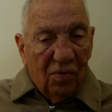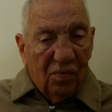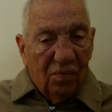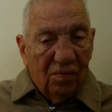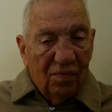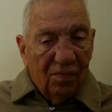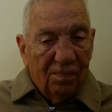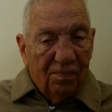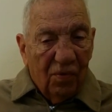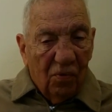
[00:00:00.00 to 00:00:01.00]
who
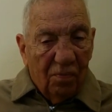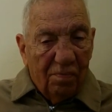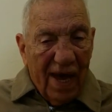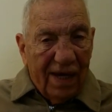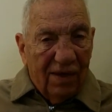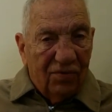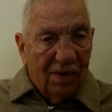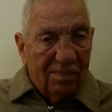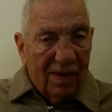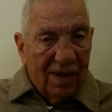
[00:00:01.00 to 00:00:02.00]
who packaged
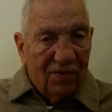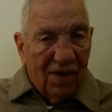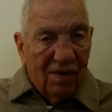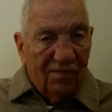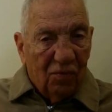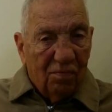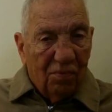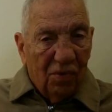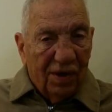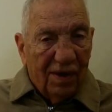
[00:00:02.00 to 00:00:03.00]
up that stuff, who
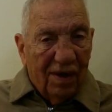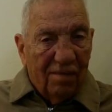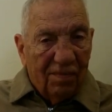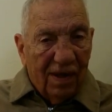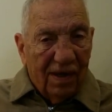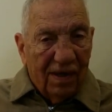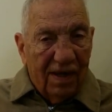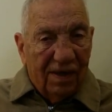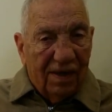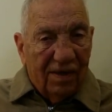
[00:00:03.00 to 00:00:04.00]
bought it and, and
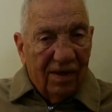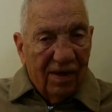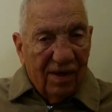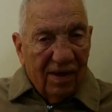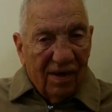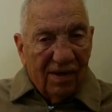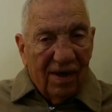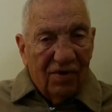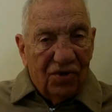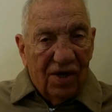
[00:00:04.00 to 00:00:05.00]
hid it
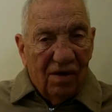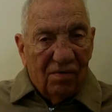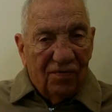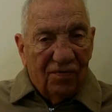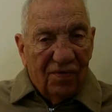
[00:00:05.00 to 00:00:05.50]
on that shelf.